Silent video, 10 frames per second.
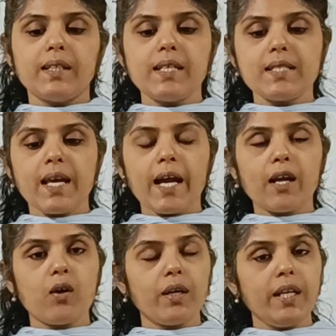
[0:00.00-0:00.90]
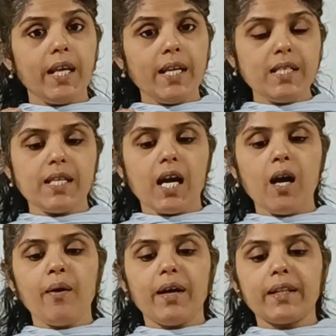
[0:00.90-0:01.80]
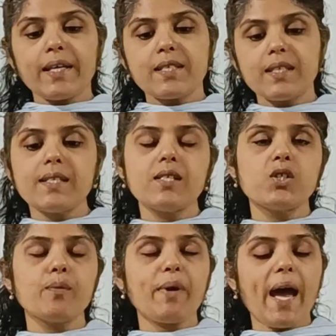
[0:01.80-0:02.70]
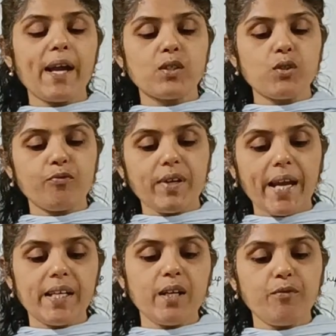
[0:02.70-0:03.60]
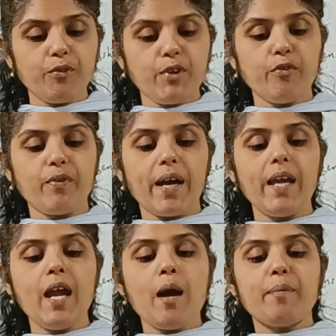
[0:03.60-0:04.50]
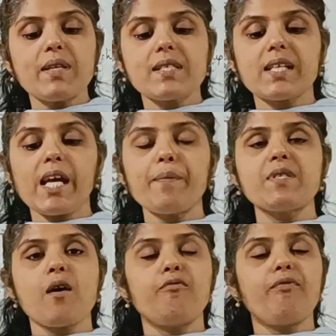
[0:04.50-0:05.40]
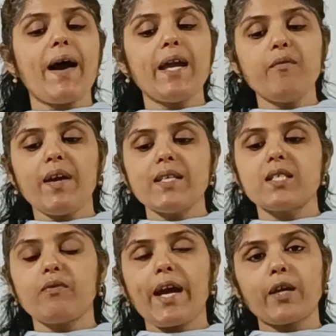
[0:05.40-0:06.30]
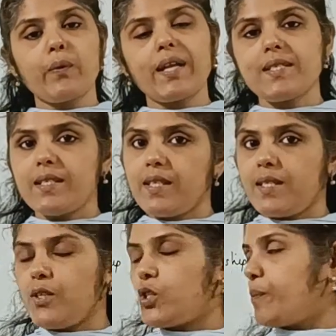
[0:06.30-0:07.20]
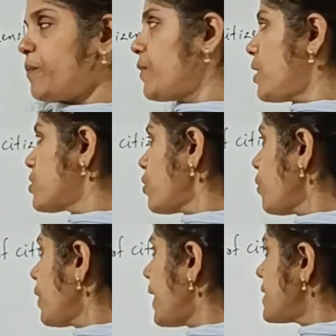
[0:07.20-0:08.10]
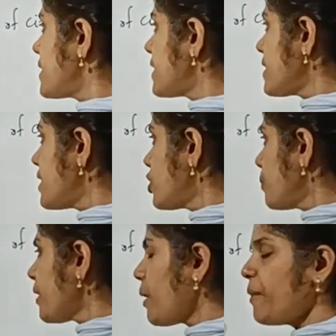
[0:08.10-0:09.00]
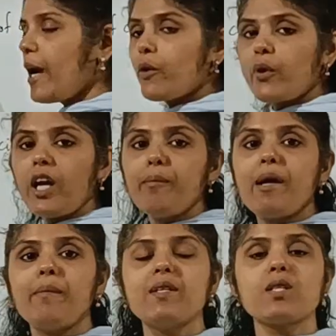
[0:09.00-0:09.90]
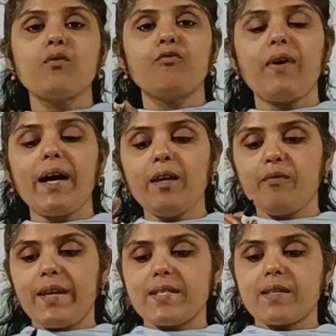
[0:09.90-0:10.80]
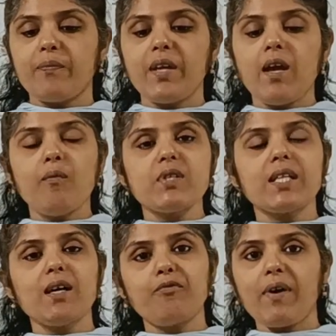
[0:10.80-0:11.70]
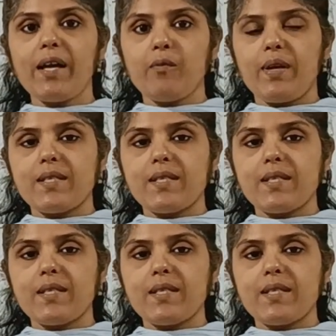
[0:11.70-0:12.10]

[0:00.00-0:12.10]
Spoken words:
That is, in India, the Citizenship Act of 1955 prescribes 5 ways of acquiring citizenship. So, a citizenship can be acquired by means of 5 ways. Which are the 5